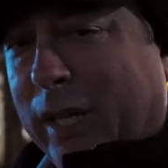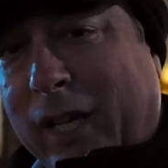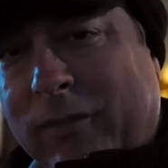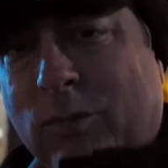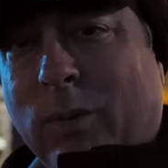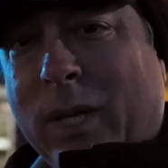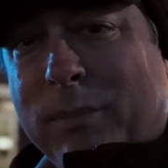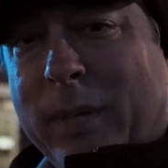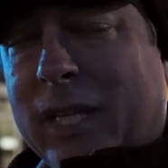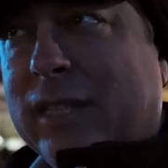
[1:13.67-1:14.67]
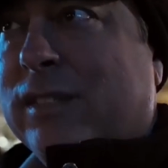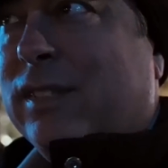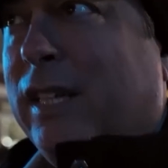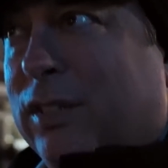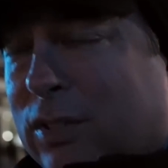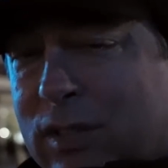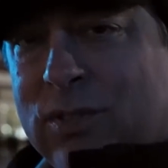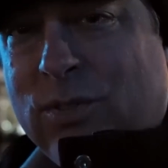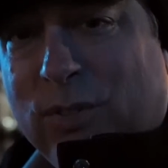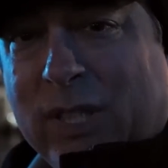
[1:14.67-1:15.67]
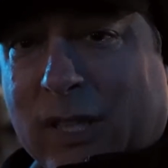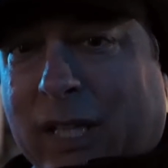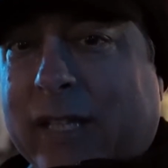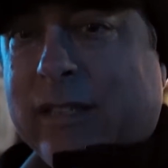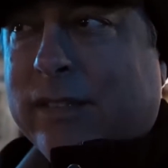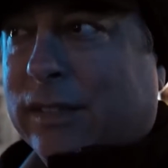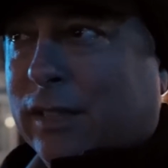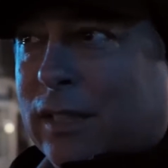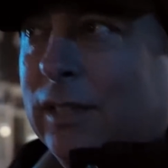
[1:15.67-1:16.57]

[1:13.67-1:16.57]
have the white balance set to the street lights,